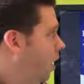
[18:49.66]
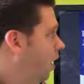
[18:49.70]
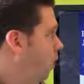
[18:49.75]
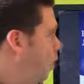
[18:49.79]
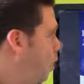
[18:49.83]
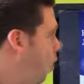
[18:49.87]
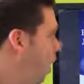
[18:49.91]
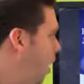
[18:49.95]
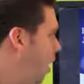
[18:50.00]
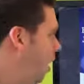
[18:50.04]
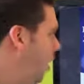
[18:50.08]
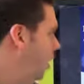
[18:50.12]

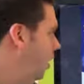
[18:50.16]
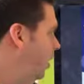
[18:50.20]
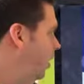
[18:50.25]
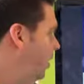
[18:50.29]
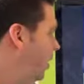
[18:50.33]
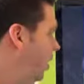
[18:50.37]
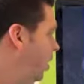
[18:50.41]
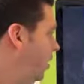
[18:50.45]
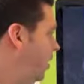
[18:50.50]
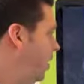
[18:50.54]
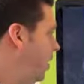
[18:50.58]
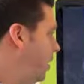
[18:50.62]
Well,
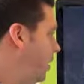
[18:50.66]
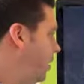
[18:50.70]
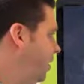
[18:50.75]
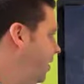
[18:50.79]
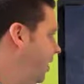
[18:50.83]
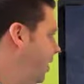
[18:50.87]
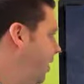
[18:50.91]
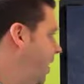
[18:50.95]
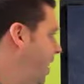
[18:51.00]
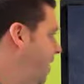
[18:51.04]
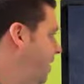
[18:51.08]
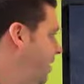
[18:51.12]
and here
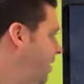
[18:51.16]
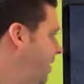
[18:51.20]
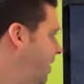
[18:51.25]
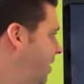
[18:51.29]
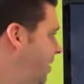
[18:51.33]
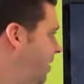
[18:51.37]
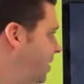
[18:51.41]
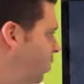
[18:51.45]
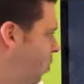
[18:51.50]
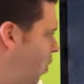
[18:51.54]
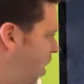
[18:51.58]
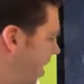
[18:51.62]
the guy
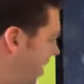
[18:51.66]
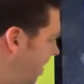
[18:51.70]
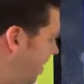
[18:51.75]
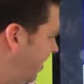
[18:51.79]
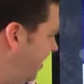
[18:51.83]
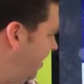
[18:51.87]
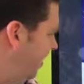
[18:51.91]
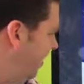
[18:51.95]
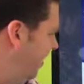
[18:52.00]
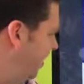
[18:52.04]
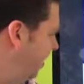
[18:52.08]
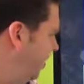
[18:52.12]
says,
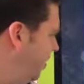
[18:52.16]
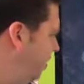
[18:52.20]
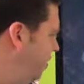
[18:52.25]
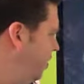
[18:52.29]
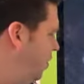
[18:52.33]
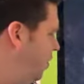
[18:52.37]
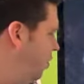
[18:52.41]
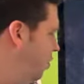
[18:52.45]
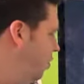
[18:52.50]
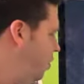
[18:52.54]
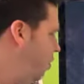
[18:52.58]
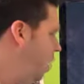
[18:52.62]
what?
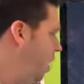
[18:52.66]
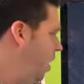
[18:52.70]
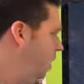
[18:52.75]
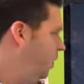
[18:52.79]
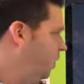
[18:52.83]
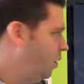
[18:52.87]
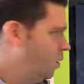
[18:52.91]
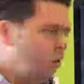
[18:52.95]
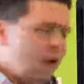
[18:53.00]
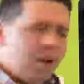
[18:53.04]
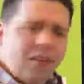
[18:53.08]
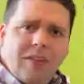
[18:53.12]
You
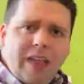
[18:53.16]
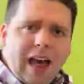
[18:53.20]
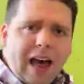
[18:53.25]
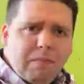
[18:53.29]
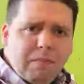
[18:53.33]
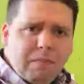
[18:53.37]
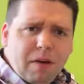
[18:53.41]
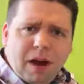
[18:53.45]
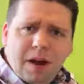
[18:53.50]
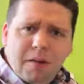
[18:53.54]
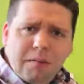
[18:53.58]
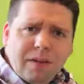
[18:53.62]
want to run
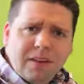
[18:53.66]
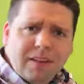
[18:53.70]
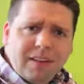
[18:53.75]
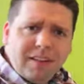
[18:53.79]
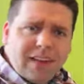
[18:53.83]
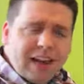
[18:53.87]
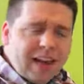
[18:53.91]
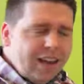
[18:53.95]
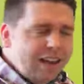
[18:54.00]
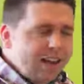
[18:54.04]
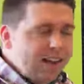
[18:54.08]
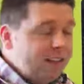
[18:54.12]
that by me
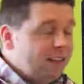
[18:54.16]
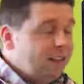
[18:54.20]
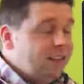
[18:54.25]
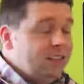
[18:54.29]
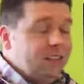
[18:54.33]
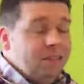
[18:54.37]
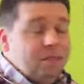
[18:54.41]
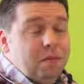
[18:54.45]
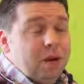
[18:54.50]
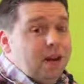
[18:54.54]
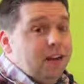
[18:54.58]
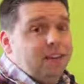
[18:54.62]
again? It
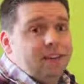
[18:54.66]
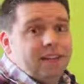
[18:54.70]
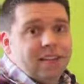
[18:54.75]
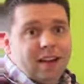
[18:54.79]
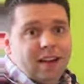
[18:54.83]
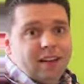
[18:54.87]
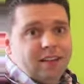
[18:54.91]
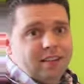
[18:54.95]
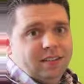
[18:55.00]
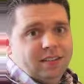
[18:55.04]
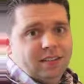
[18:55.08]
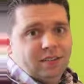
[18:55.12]
doesn't make
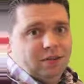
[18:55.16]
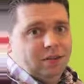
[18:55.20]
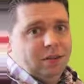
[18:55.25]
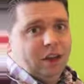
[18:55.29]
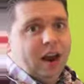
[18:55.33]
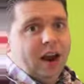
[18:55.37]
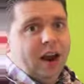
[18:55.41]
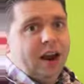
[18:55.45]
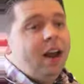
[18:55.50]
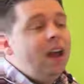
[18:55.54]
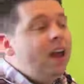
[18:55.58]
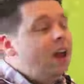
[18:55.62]
sense,
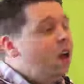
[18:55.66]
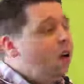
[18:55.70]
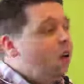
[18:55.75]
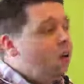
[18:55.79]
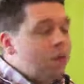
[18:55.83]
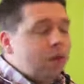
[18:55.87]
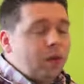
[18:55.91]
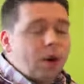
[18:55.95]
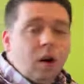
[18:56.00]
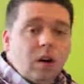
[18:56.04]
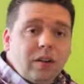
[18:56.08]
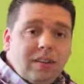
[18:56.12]
okay?
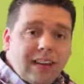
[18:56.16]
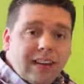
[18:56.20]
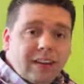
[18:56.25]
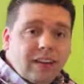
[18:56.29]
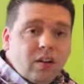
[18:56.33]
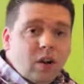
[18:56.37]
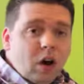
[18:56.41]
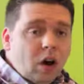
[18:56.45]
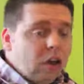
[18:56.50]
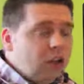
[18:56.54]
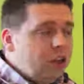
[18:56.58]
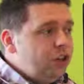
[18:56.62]
With our
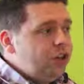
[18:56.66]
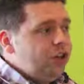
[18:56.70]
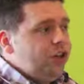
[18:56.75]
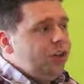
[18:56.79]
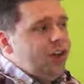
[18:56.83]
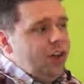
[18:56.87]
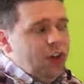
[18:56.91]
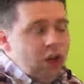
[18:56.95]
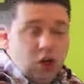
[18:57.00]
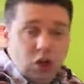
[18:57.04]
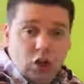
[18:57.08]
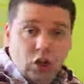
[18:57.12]

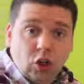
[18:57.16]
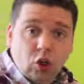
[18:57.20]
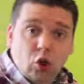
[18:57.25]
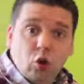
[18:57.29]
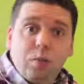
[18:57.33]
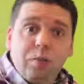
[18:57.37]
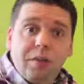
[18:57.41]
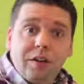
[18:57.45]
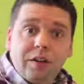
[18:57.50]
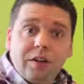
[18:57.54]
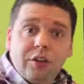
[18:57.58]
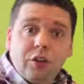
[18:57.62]
technology,
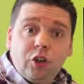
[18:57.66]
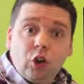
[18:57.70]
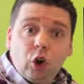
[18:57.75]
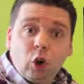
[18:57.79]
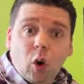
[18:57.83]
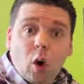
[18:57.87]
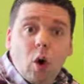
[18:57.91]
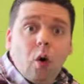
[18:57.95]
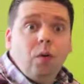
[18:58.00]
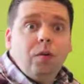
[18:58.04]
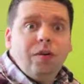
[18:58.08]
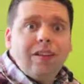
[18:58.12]
you build
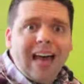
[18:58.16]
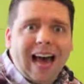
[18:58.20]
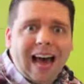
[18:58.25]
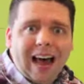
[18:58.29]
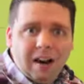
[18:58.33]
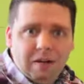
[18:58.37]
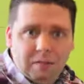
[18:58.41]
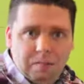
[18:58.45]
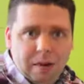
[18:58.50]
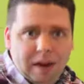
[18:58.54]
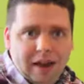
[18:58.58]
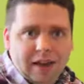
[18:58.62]
your own
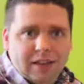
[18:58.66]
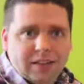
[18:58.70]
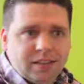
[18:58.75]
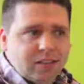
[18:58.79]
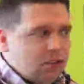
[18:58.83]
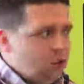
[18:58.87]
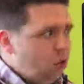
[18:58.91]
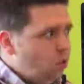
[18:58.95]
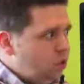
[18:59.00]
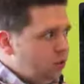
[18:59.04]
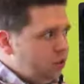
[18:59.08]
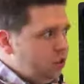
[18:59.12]
database,
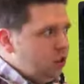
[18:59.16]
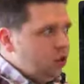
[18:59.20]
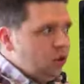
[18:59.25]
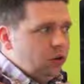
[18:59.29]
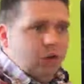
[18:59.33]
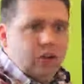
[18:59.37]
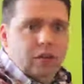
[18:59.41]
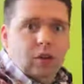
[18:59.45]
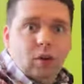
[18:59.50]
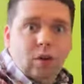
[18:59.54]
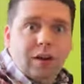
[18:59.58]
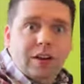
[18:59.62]
so once
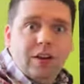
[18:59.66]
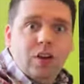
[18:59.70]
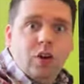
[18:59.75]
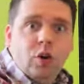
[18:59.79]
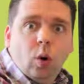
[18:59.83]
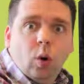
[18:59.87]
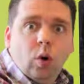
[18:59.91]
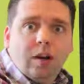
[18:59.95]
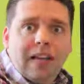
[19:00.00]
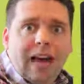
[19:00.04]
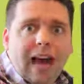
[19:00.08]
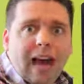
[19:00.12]
they're in
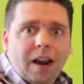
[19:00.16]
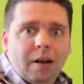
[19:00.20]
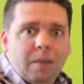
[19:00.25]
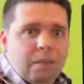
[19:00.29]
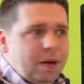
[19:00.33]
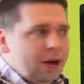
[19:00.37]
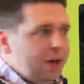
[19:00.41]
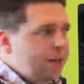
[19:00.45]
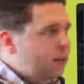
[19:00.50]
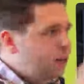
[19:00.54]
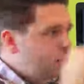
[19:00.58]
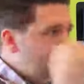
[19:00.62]
your
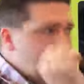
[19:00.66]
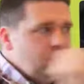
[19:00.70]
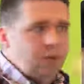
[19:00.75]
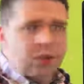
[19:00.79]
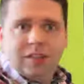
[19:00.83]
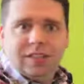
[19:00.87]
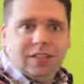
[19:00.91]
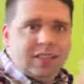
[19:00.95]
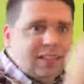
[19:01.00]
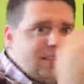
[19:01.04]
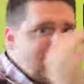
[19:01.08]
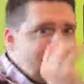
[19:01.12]
database, you
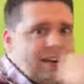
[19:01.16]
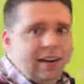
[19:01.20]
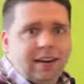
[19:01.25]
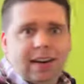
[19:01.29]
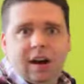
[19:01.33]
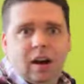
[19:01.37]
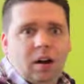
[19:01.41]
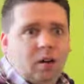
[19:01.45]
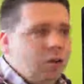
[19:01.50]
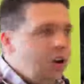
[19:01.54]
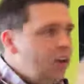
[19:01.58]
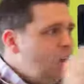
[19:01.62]
can send
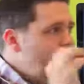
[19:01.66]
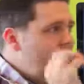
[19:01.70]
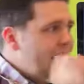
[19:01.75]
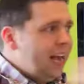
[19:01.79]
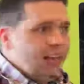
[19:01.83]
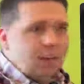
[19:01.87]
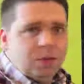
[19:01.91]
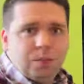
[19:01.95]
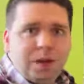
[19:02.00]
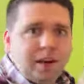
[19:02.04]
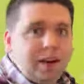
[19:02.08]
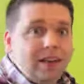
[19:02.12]
out
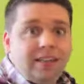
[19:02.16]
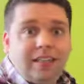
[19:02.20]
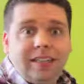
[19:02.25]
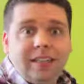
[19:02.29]
as many